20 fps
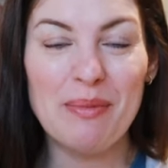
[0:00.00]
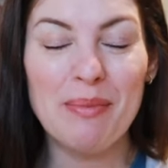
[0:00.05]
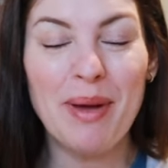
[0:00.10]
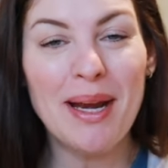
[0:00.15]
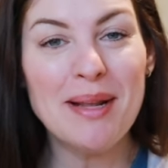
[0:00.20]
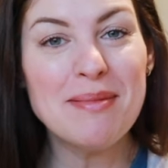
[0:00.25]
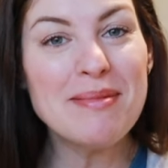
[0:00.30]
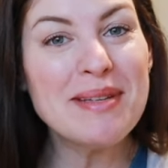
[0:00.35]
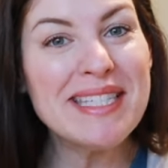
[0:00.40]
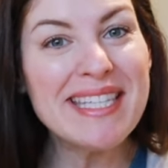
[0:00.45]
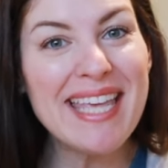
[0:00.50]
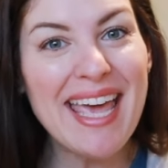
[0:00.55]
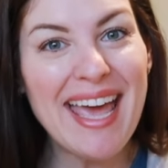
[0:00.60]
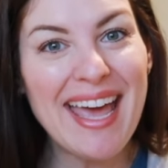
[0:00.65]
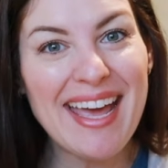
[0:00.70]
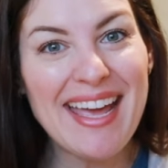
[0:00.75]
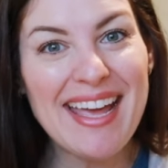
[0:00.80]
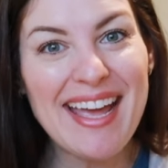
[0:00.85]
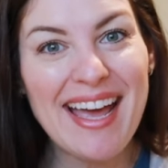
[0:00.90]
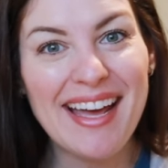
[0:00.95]
My name is
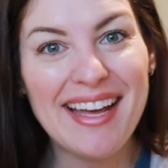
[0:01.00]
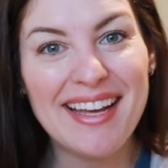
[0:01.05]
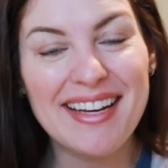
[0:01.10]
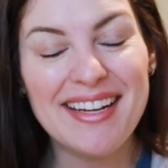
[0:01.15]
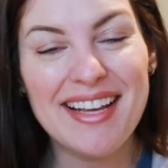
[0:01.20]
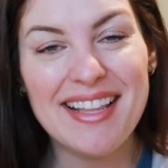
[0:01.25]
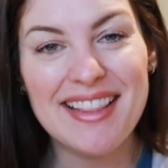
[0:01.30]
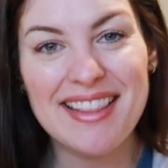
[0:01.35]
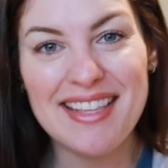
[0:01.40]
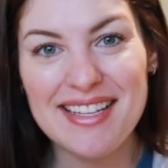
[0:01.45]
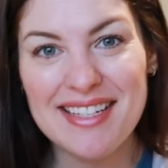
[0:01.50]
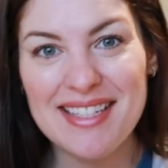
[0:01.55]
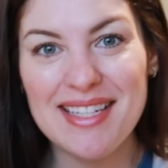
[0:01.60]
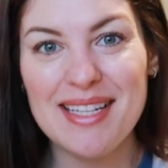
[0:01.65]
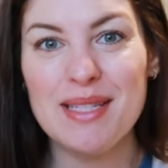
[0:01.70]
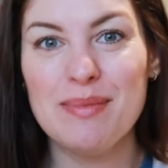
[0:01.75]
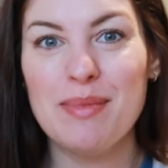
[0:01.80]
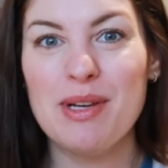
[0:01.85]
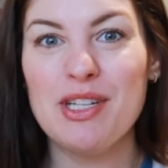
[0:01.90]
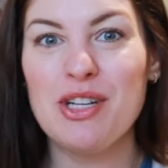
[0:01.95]
Kay, and this
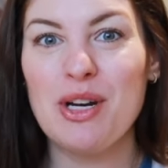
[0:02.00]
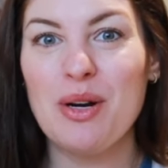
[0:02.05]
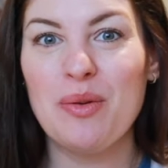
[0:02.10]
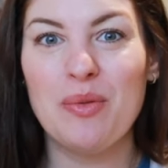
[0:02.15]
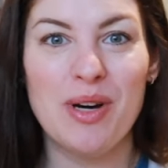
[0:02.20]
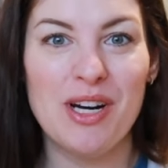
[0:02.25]
is my channel